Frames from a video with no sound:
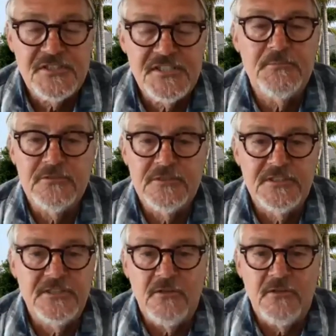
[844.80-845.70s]

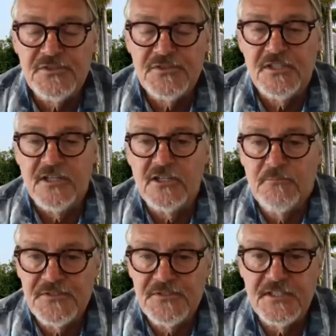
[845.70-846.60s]
typically almost
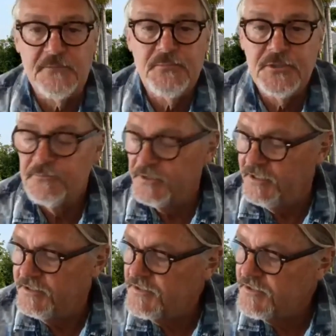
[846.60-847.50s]
100% pinto
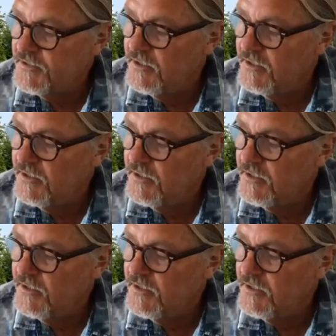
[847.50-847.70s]
beans,